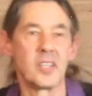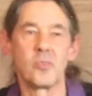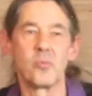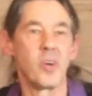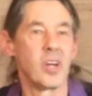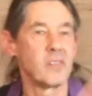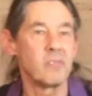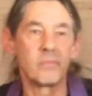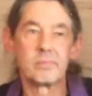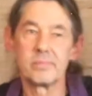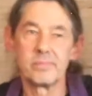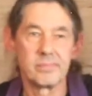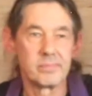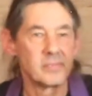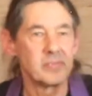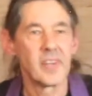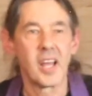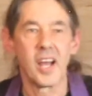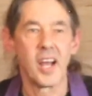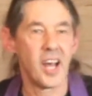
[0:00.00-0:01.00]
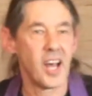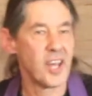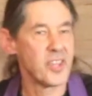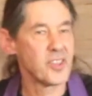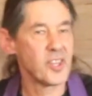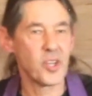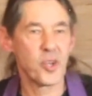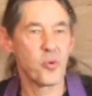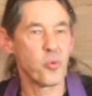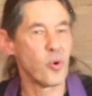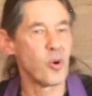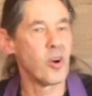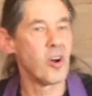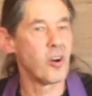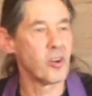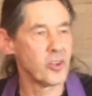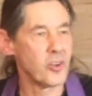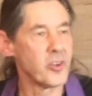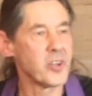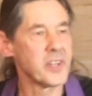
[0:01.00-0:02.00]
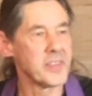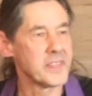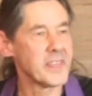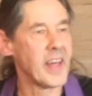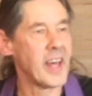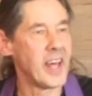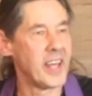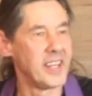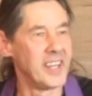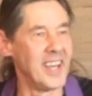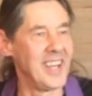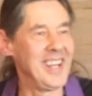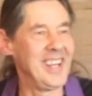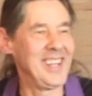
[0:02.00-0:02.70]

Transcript: Well, I think we're all good at that.